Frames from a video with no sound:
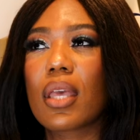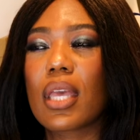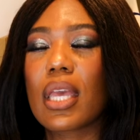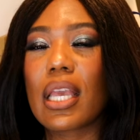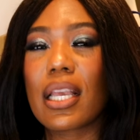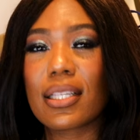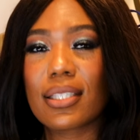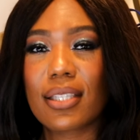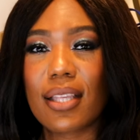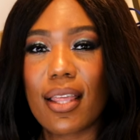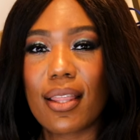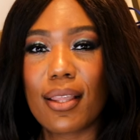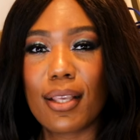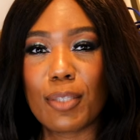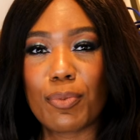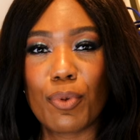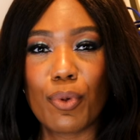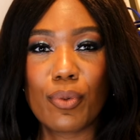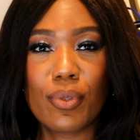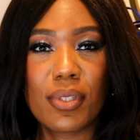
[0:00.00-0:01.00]
is
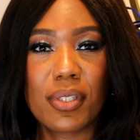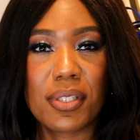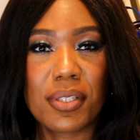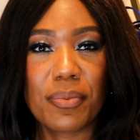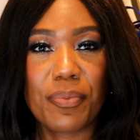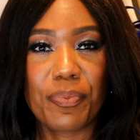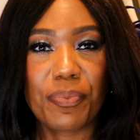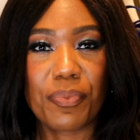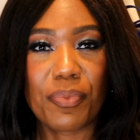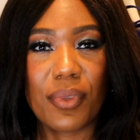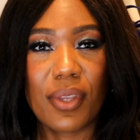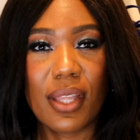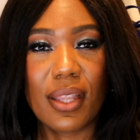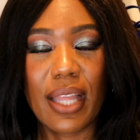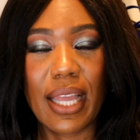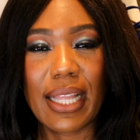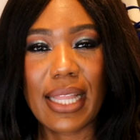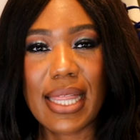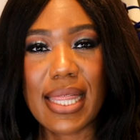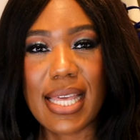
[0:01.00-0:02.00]
these boots.
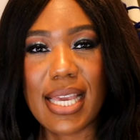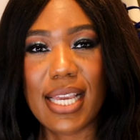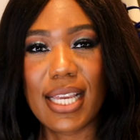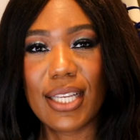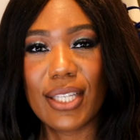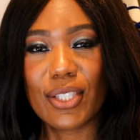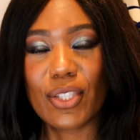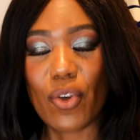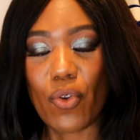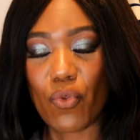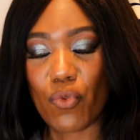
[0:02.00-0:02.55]
Like these